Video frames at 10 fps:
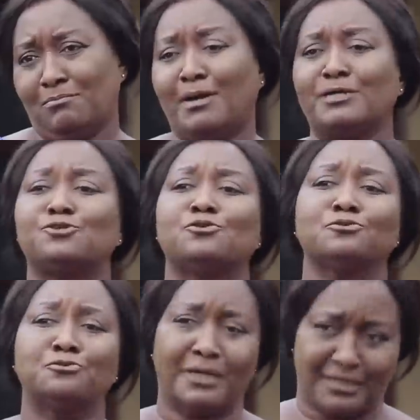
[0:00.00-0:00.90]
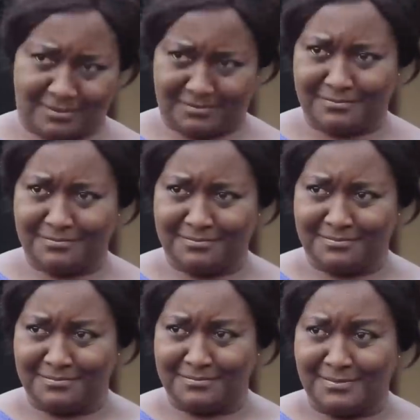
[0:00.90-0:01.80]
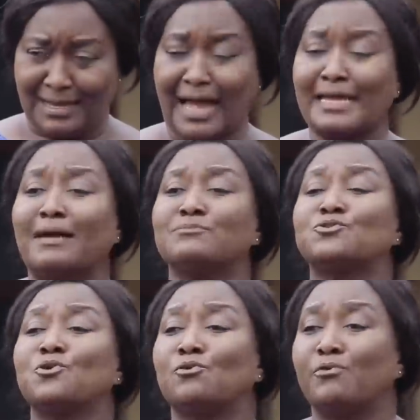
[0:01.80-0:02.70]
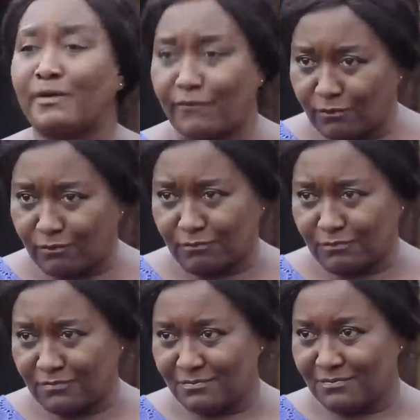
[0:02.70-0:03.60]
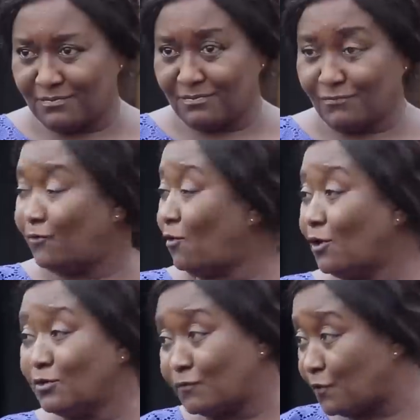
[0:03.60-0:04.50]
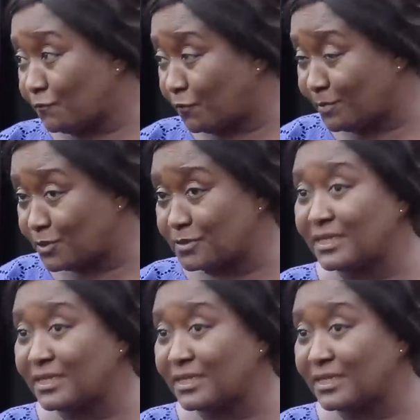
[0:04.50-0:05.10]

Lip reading: My children, I am so grateful. For all you've done for me